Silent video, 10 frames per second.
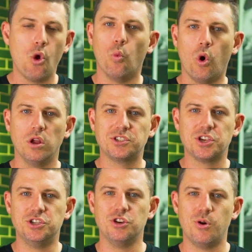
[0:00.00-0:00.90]
What
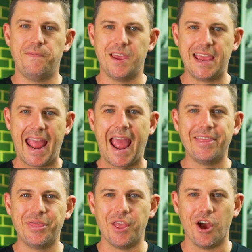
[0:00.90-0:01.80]
to do if you
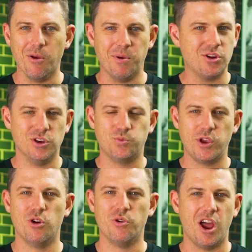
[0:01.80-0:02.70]
can though, because
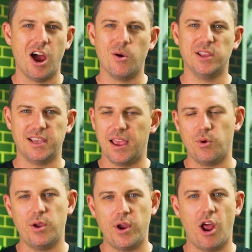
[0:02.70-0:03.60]
we all know it's,
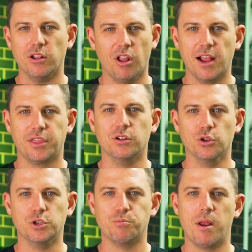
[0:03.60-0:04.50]
we, we don't like the
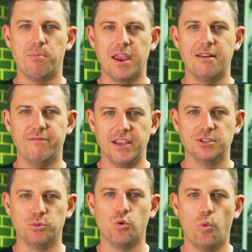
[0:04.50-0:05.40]
glue spread being
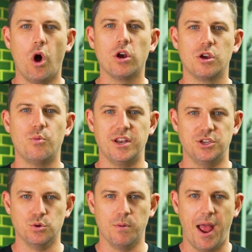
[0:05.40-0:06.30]
visible. What can we
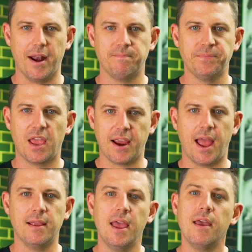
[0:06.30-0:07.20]
do about it?
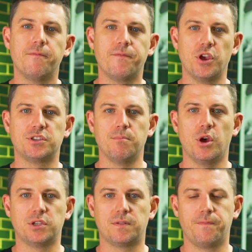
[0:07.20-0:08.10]
Okay, First and
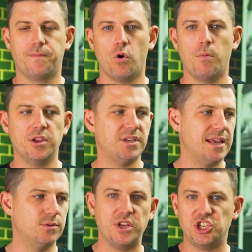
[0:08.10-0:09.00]
most foremost
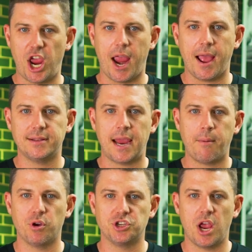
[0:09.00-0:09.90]
is we check our
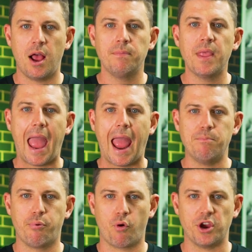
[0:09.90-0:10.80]
temperature
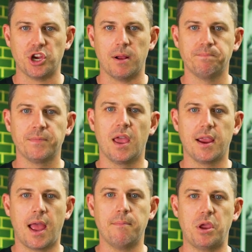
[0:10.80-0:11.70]
and pressure
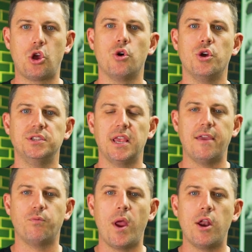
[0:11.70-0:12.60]
okay? Because
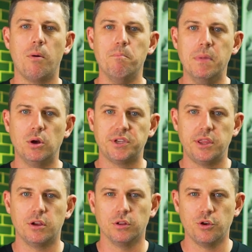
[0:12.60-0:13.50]
if we're not melting
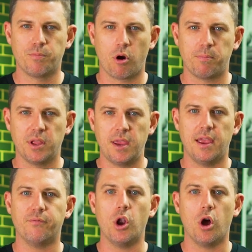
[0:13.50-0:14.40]
the glue properly,
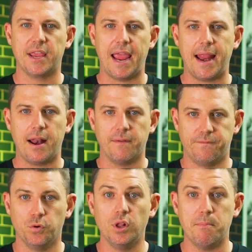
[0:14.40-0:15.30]
if we're not getting it
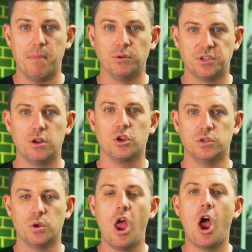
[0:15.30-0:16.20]
fully melted,
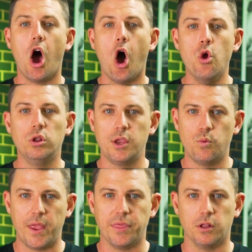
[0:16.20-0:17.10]
because only
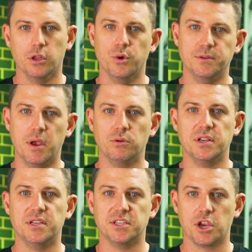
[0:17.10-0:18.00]
when the glue is
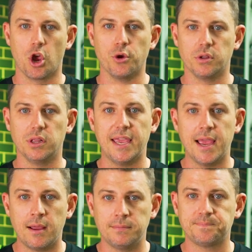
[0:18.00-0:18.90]
melted does it go
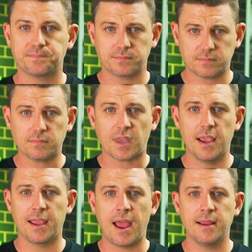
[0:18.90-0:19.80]
clear,
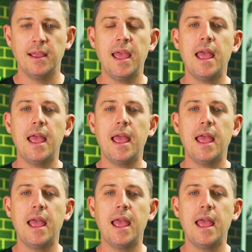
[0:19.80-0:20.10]
okay?